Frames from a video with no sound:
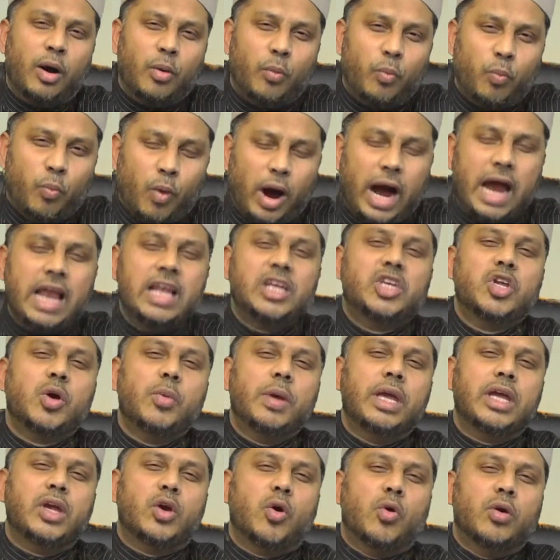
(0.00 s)
While
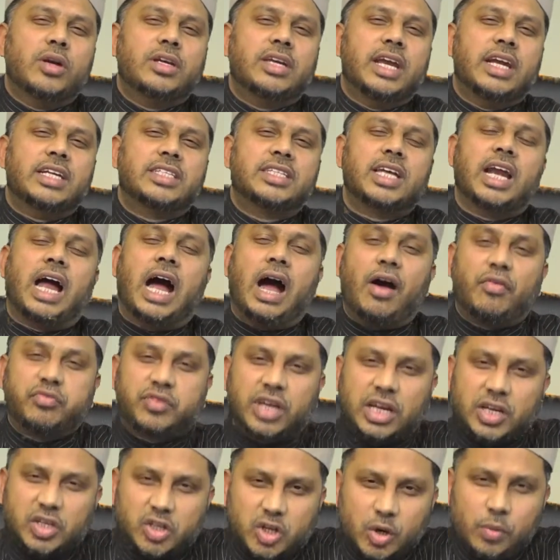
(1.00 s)
doing good deeds and
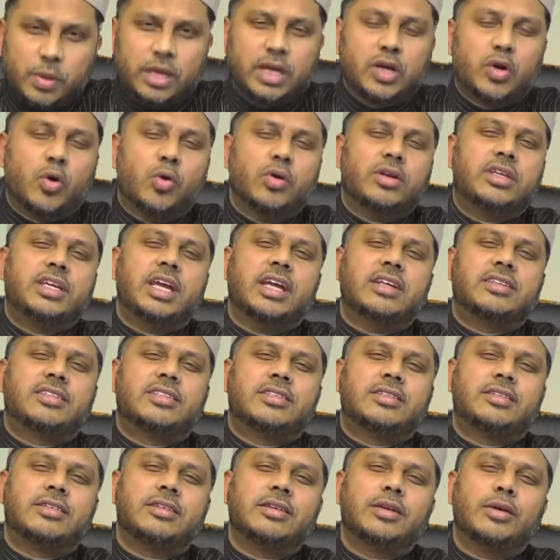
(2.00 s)
after doing good
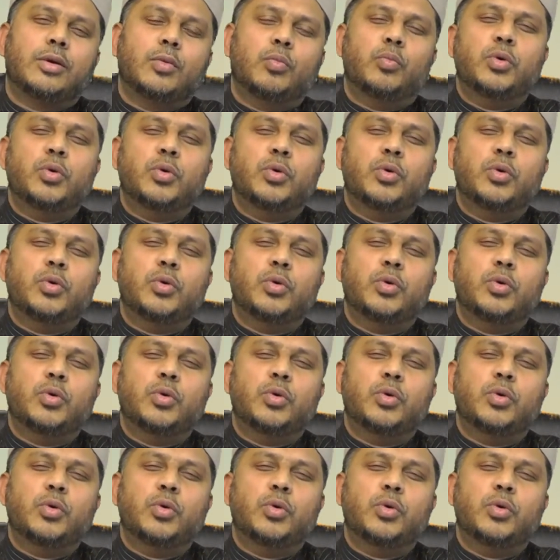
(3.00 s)
deeds,